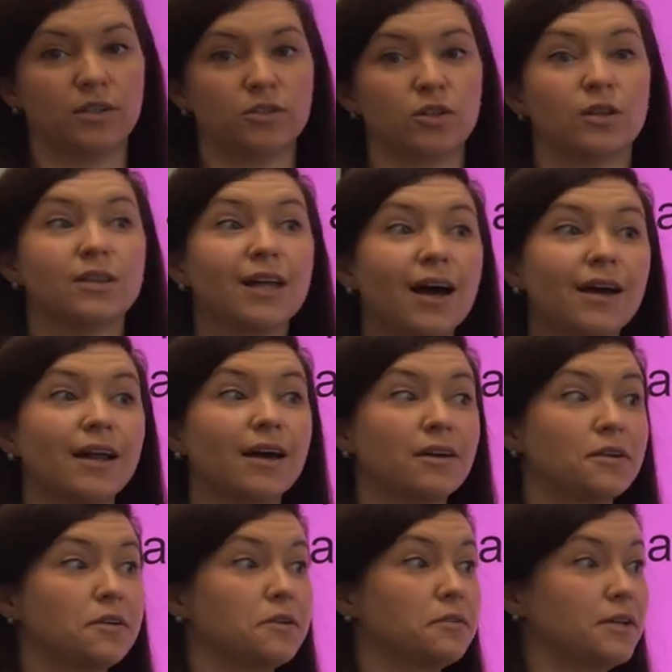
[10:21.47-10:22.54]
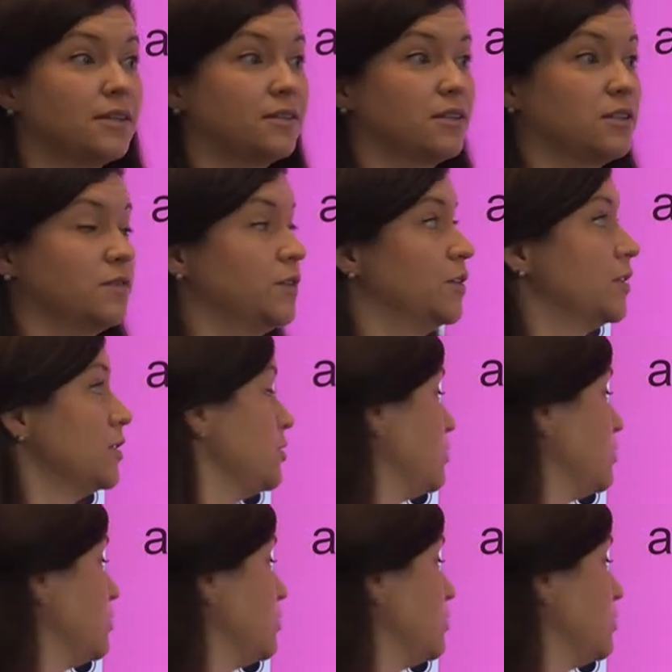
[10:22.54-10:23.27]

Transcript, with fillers: There's a lot out in our recess field